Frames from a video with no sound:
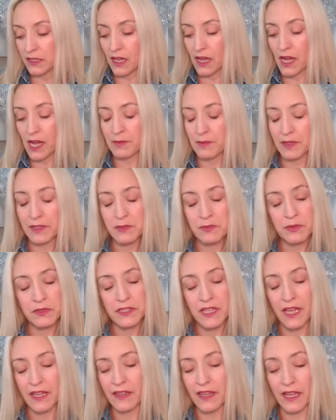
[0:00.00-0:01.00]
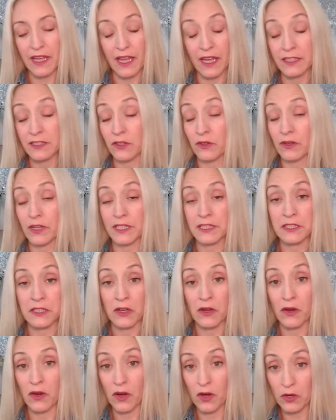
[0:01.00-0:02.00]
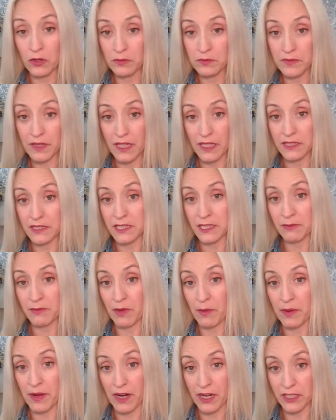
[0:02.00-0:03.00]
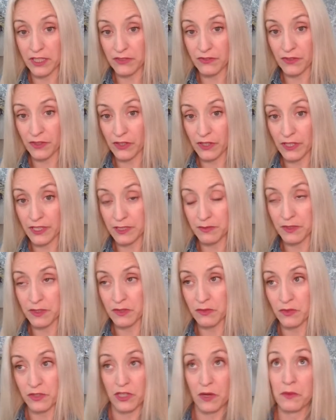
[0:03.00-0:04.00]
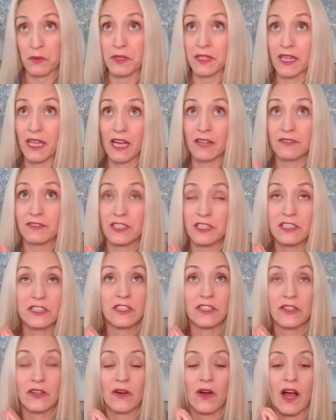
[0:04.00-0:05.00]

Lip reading: let's pretend like I don't get to go home and see my parents for Christmas, which I would love to do.